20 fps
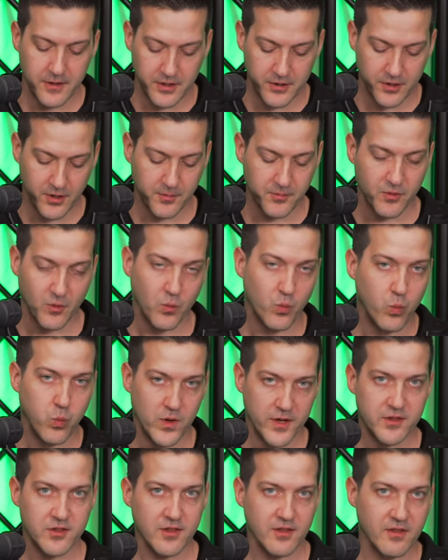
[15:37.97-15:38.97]
in terms of
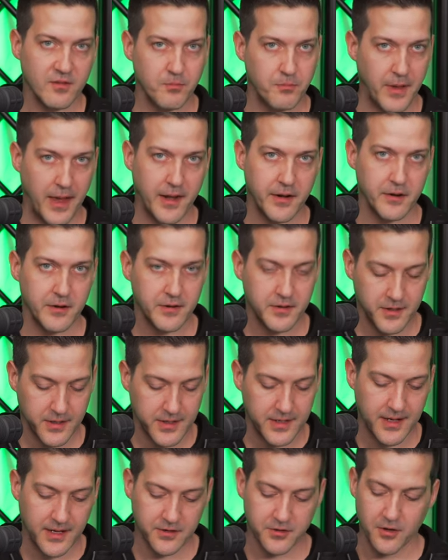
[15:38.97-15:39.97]
which is better to
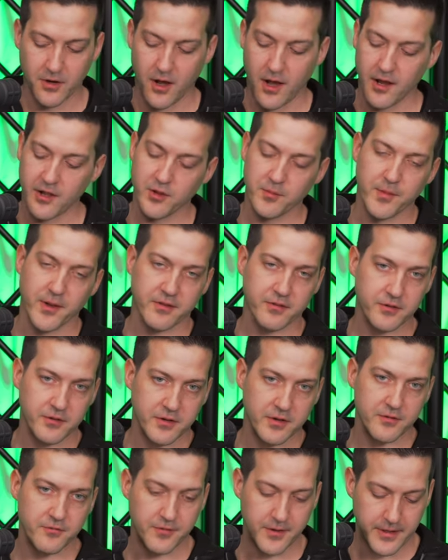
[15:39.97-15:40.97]
connect your audio mixer
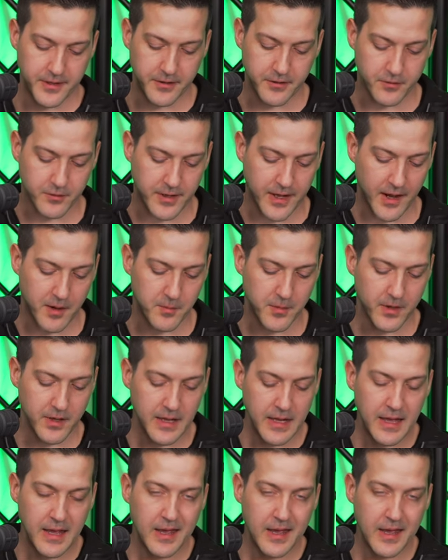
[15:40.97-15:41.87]
to your video camera,